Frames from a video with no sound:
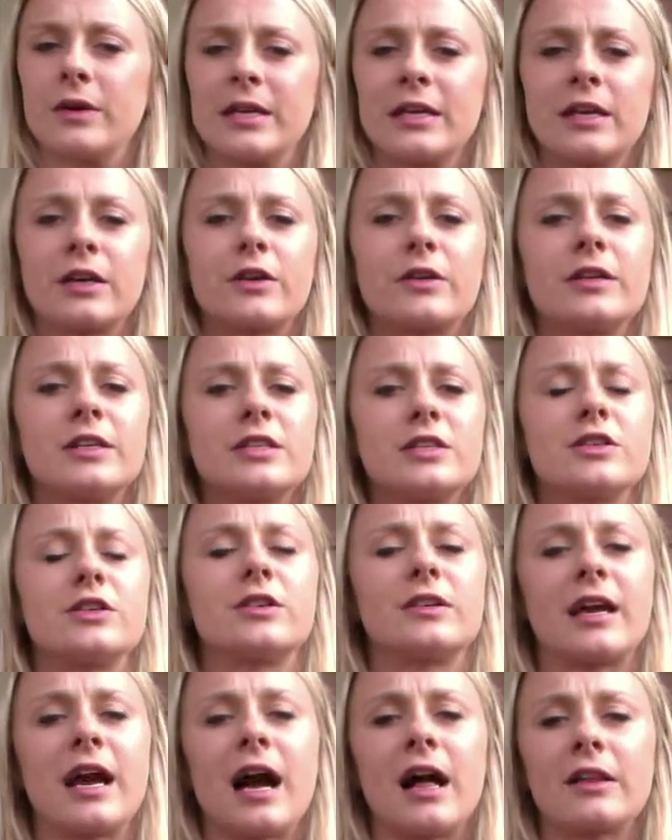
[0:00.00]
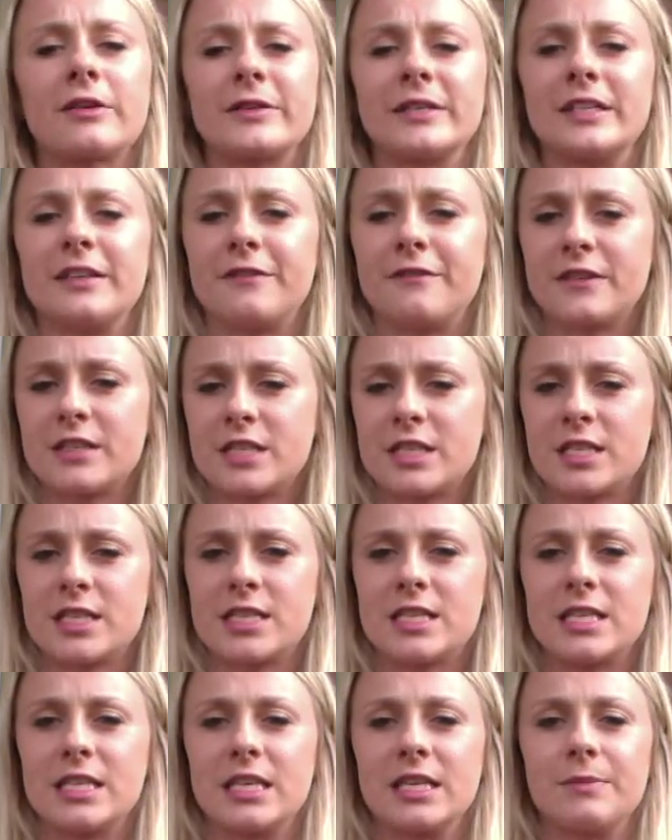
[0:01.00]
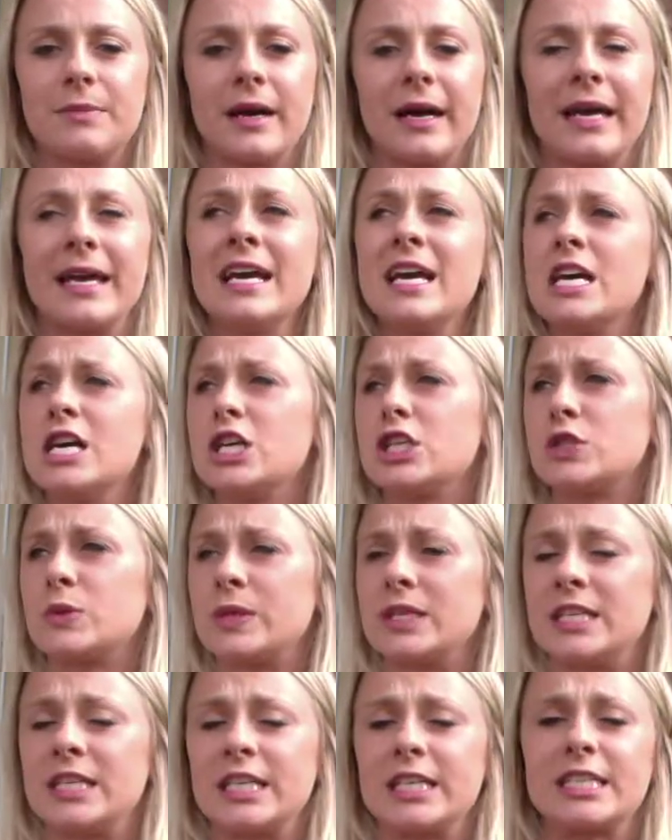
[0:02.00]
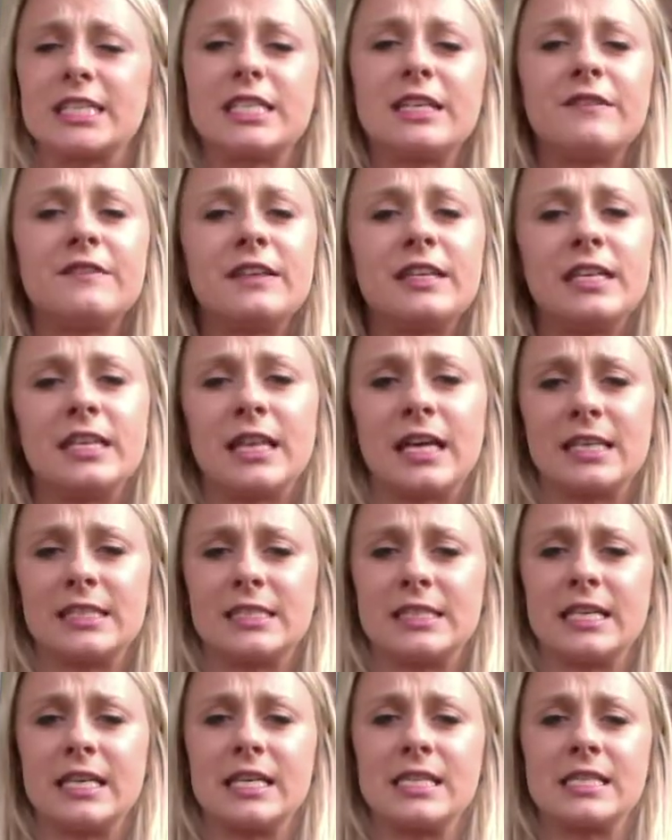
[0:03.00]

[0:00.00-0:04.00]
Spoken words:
increase your calorie deficiency by doing an activity that day.